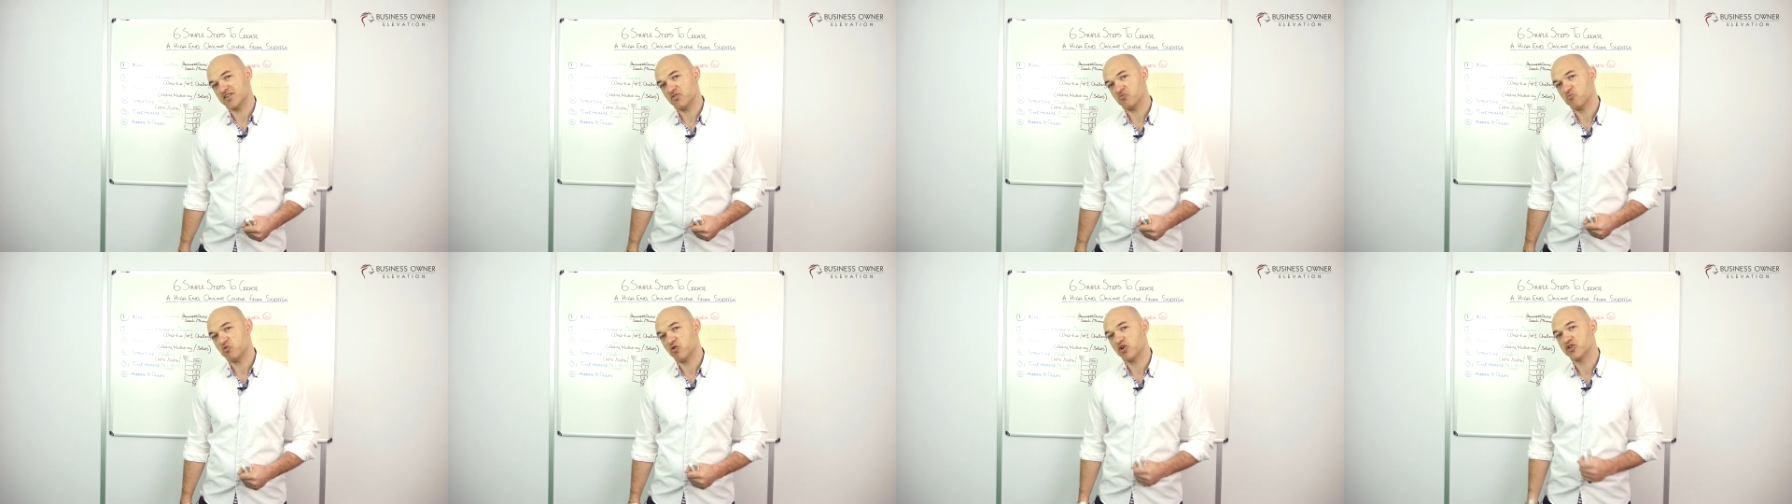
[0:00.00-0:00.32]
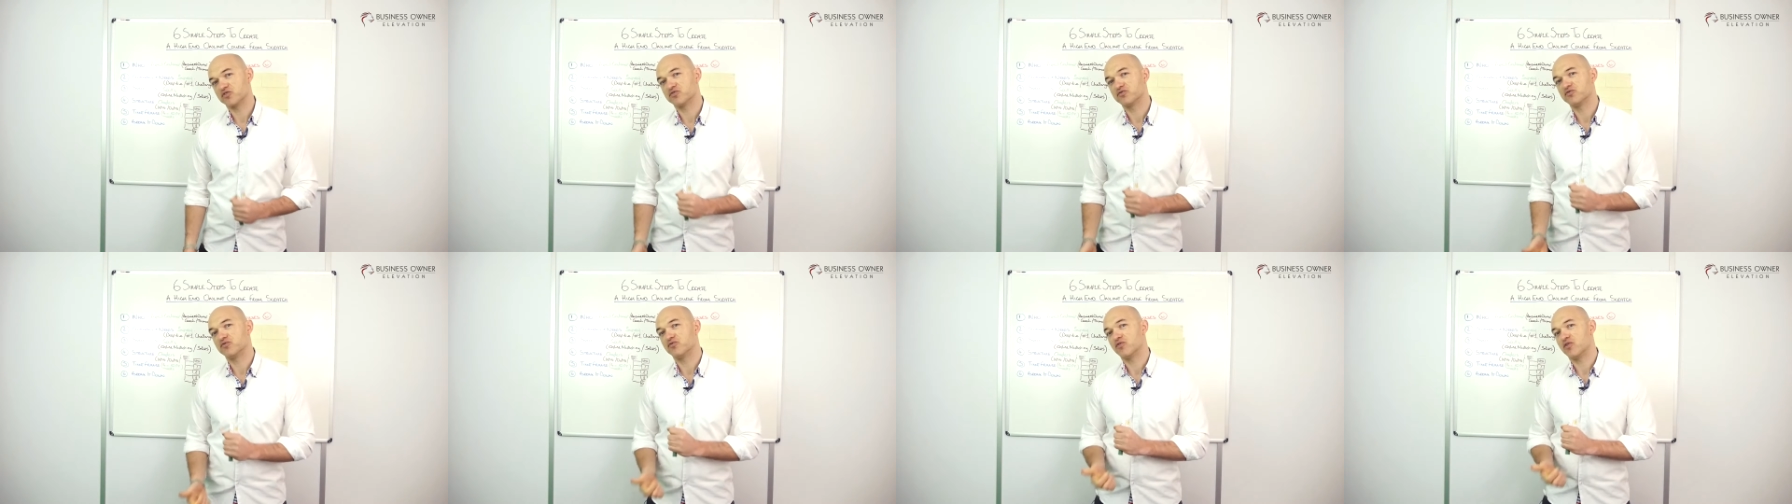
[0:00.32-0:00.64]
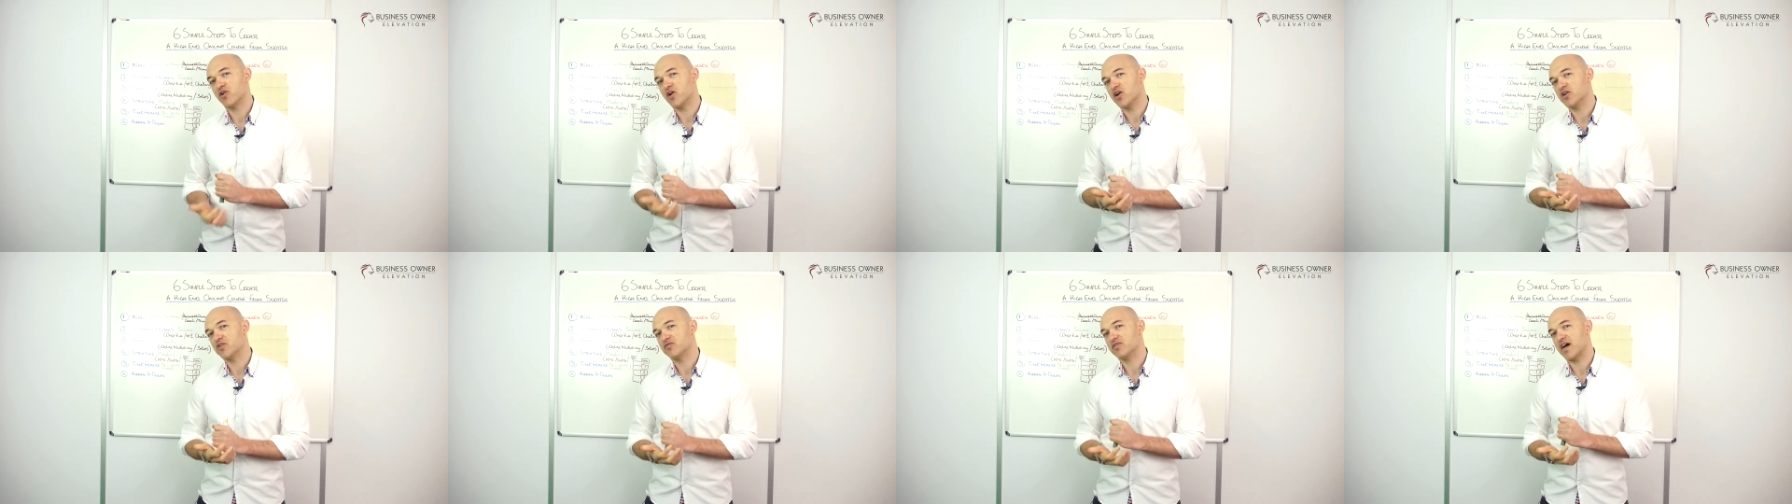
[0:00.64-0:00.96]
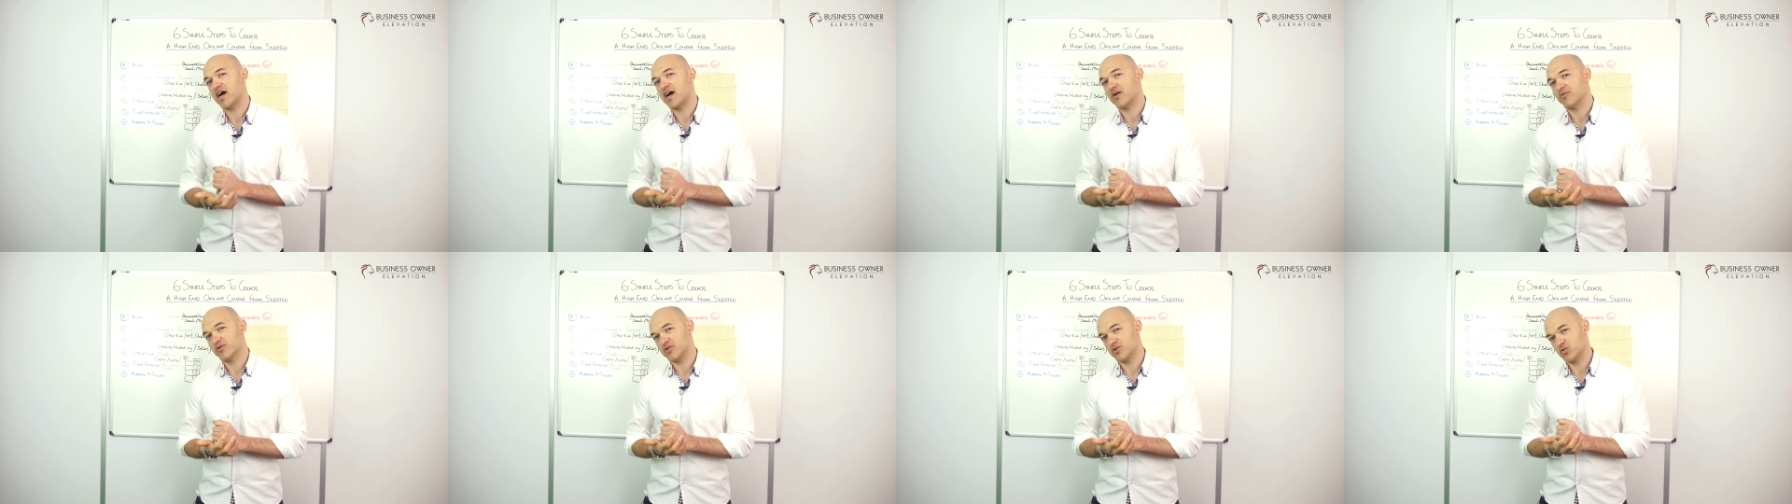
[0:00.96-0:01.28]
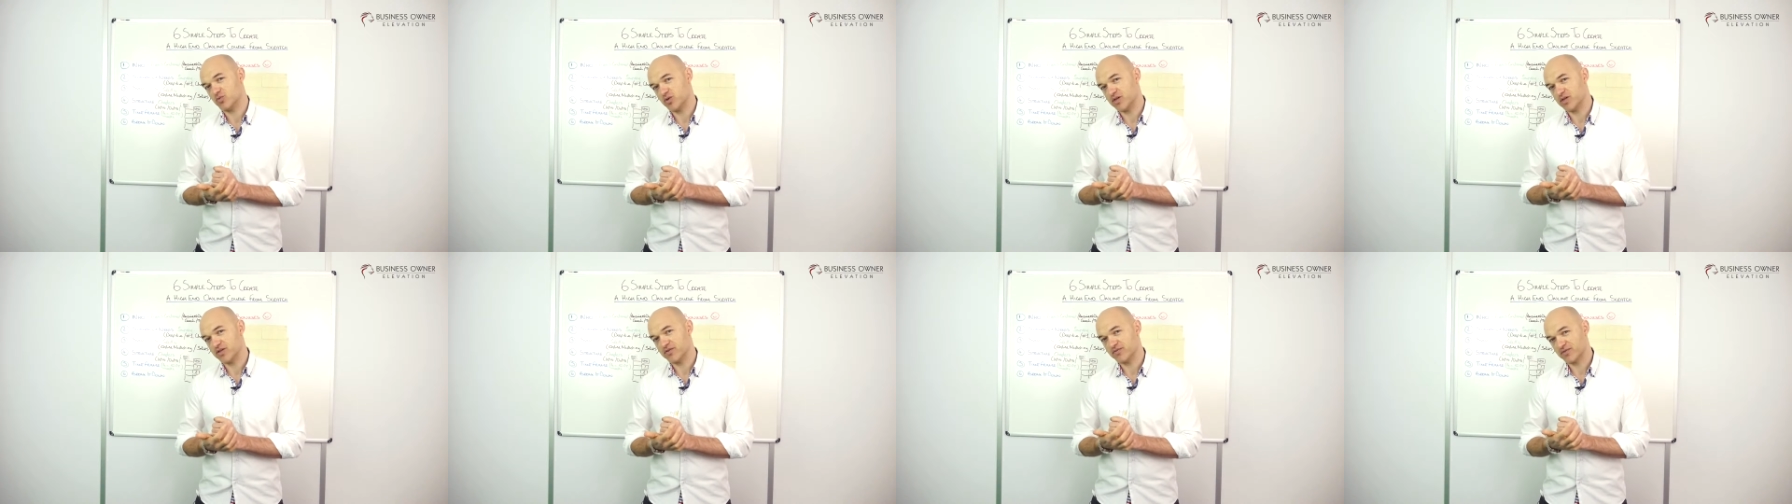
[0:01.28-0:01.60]
and watch 5 hours
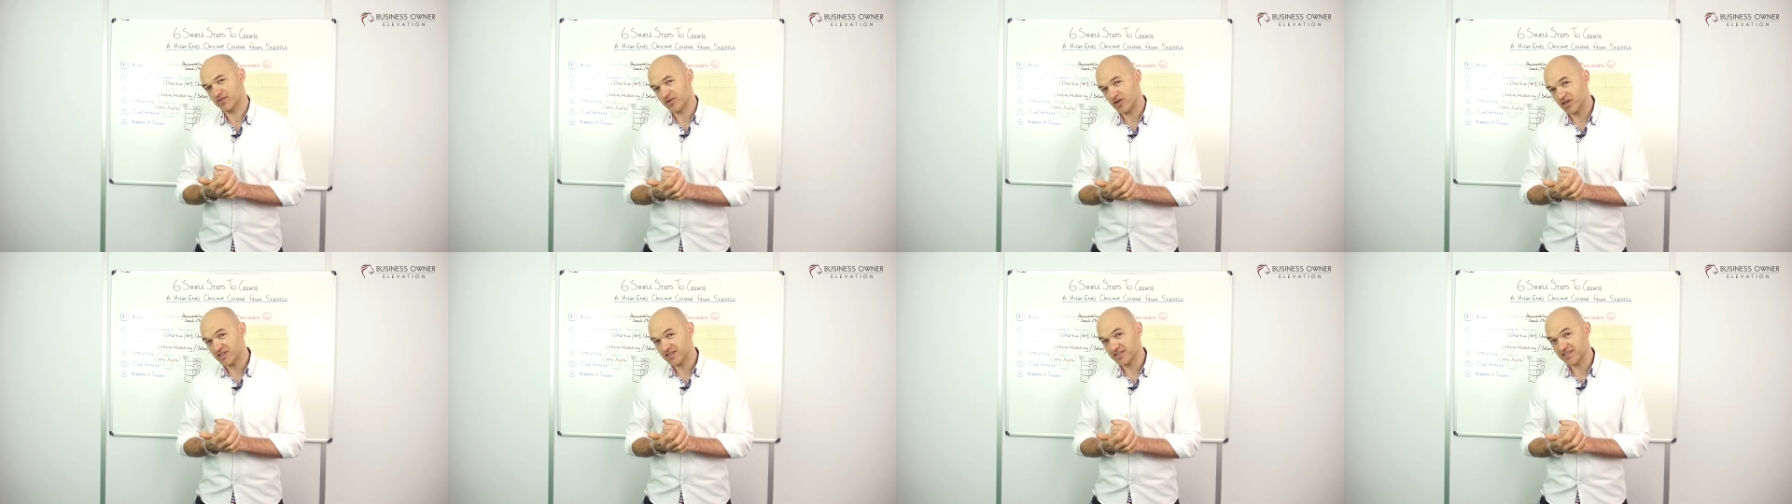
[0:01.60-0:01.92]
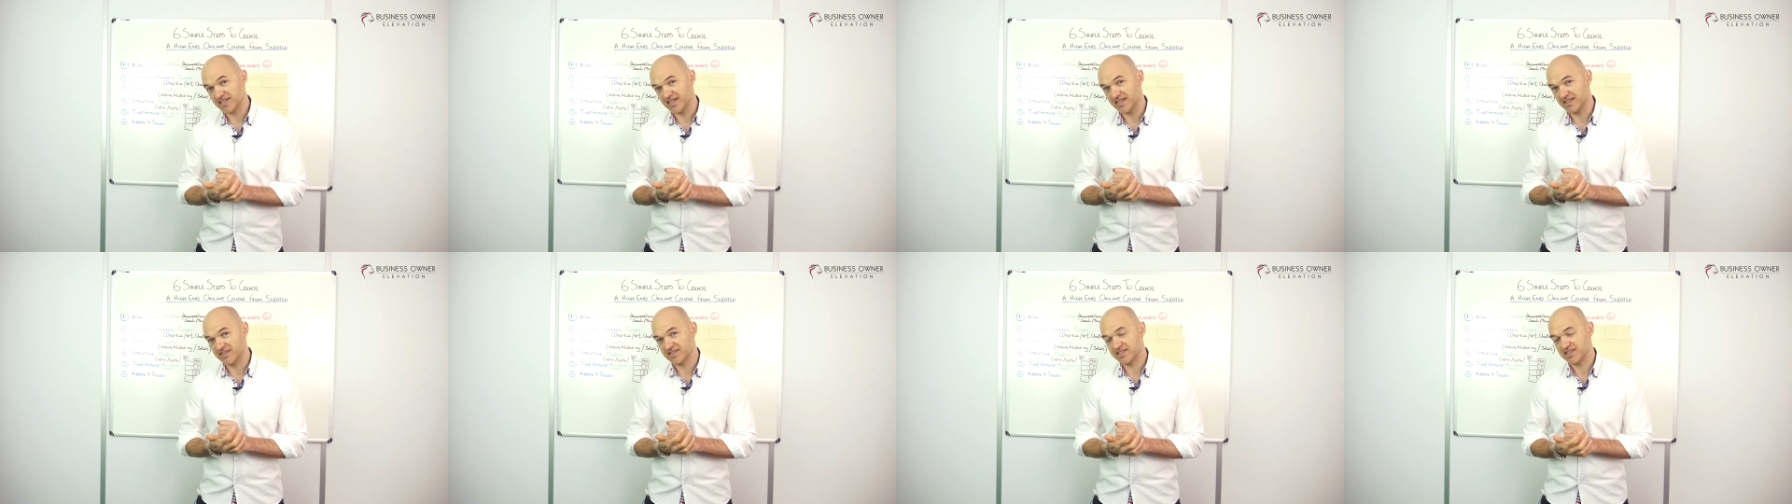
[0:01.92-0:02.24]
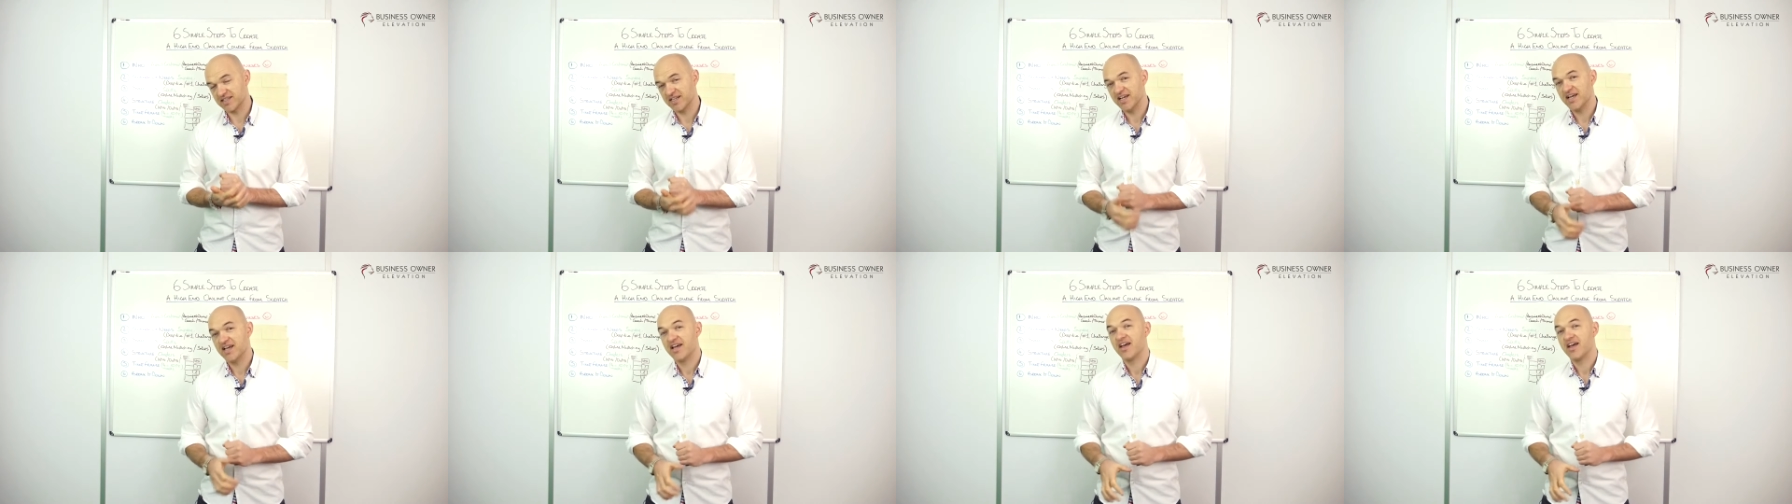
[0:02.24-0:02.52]
worth of content?